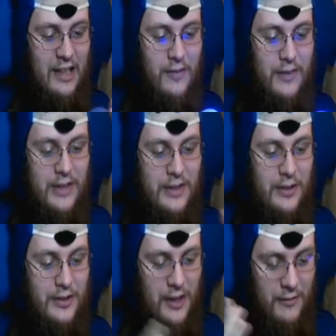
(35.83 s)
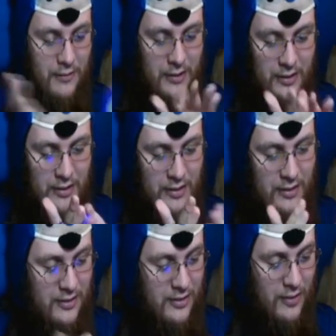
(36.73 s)
I don't know if it just turns off
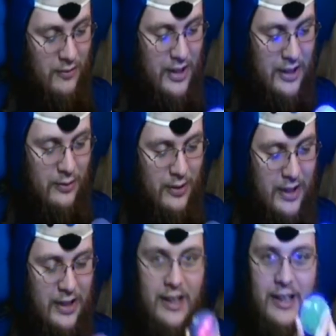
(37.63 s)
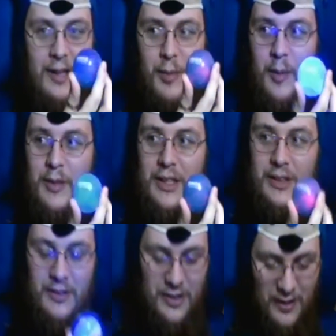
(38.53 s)
or if you gotta do it again. I think it probably just turns